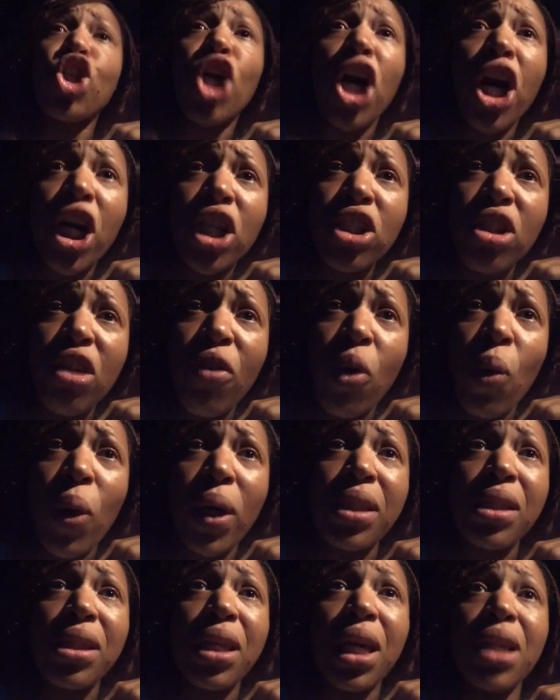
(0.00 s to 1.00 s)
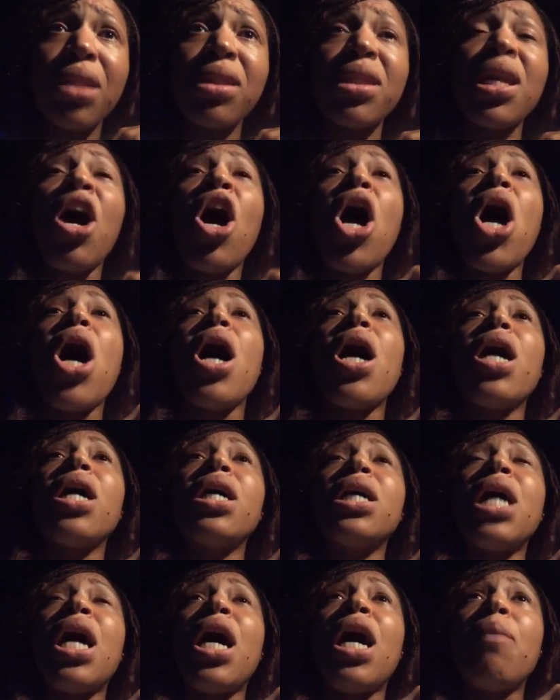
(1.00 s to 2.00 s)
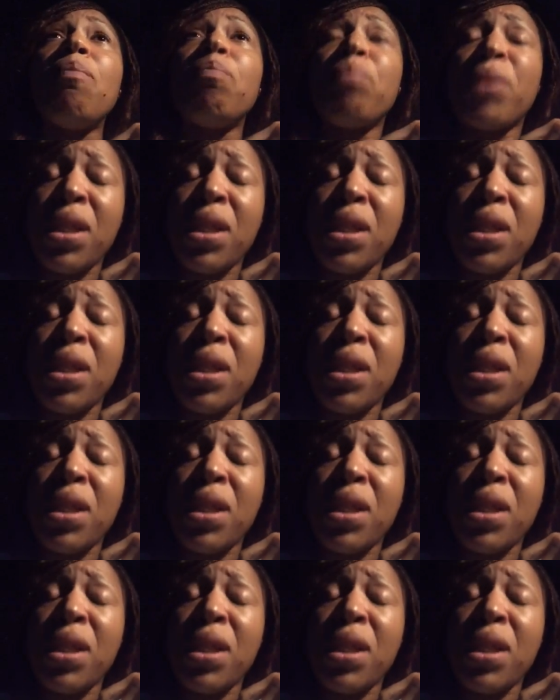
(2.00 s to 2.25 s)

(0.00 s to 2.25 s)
charge of Quonset's um,